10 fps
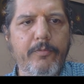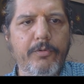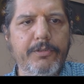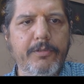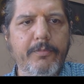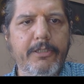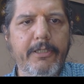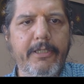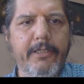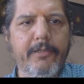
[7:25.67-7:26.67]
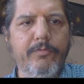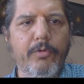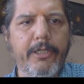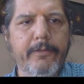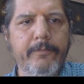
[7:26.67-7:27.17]
question number 13 and
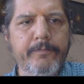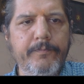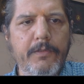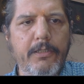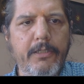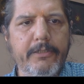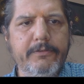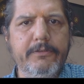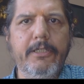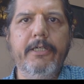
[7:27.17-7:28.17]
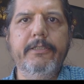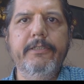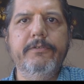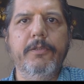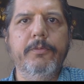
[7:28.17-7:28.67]
14. Let's start
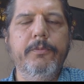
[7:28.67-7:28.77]
these now.